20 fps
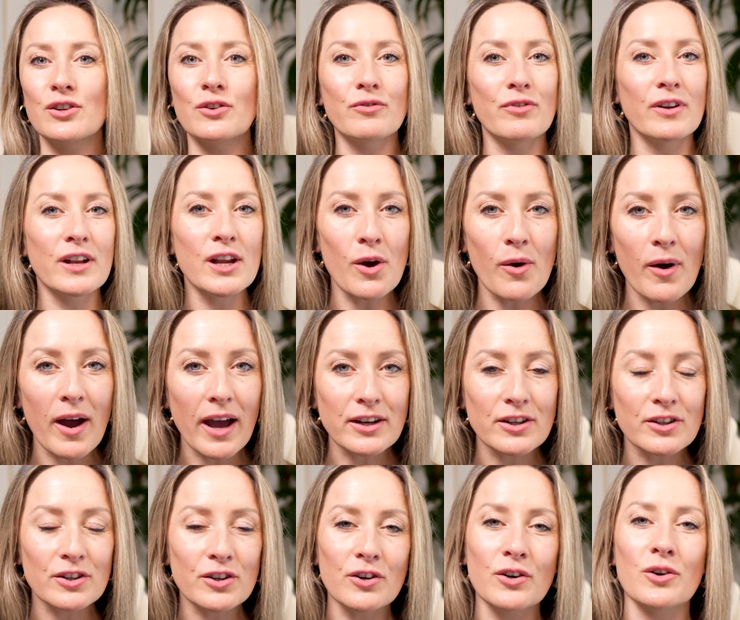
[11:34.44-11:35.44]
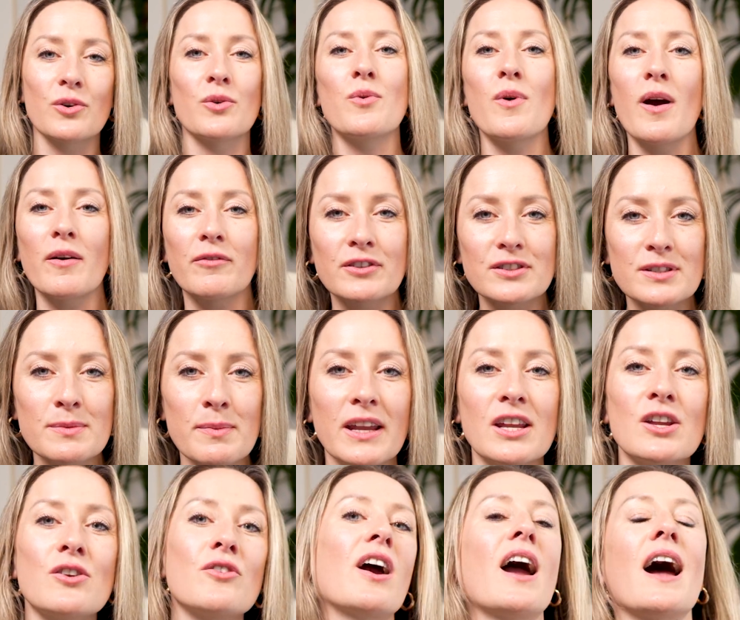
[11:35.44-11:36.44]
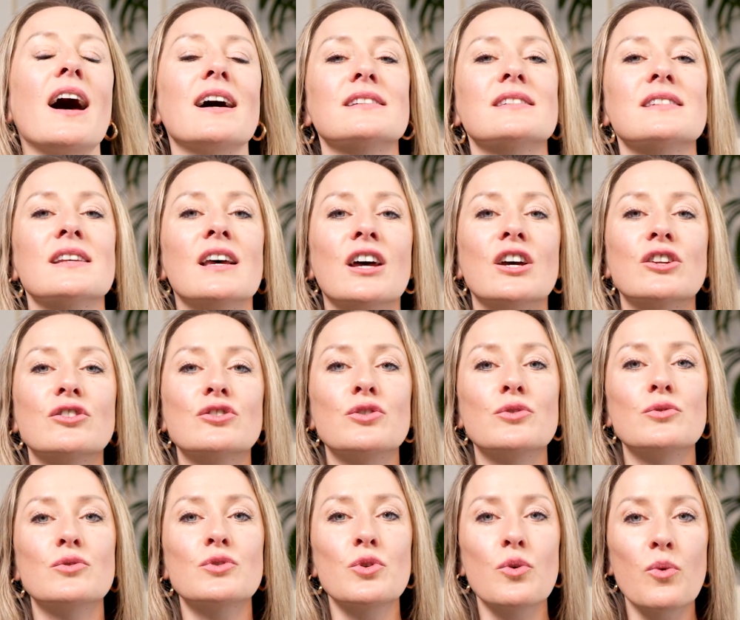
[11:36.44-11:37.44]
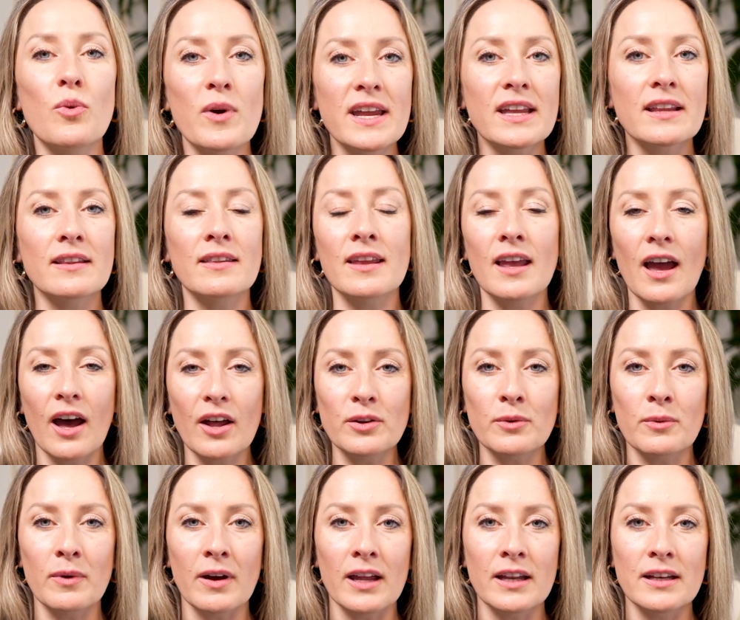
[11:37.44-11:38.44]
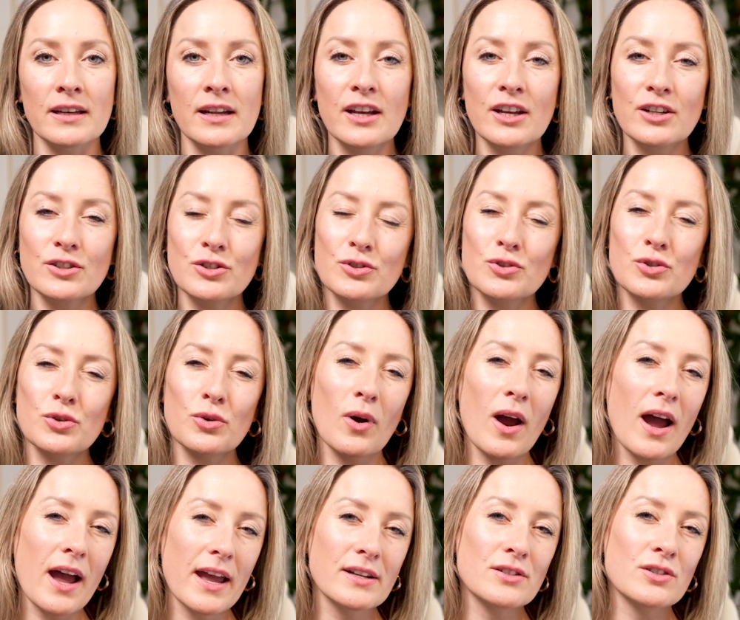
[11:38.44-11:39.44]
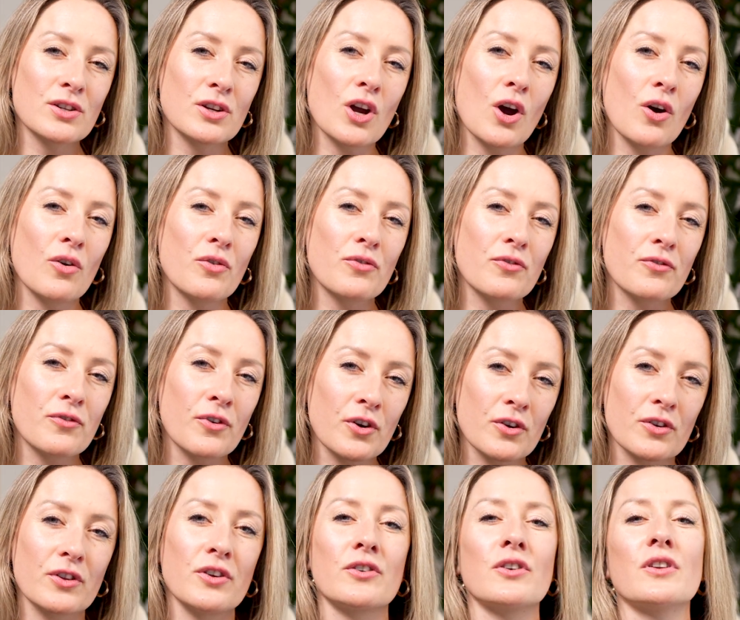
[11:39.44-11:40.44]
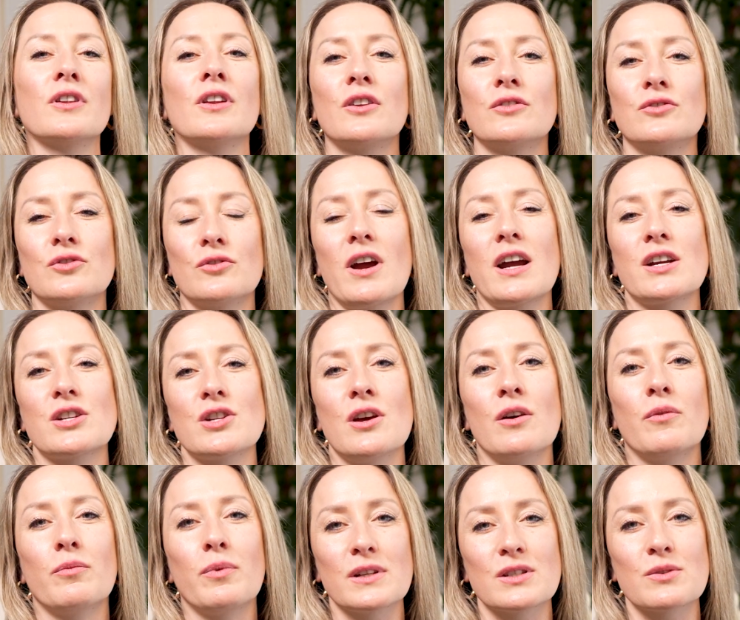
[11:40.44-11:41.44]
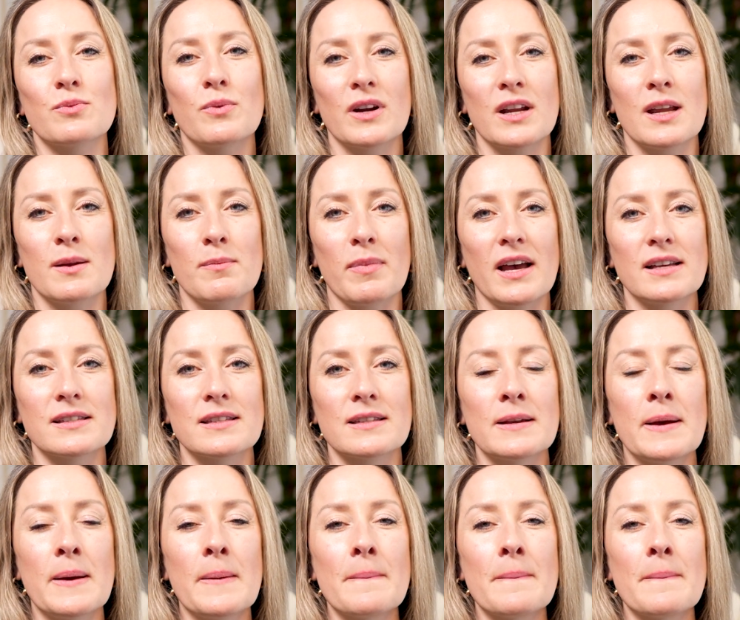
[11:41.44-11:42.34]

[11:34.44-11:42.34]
your video editor or whoever's making your ads to tweak the other one to try to go further in the direction of what's working best.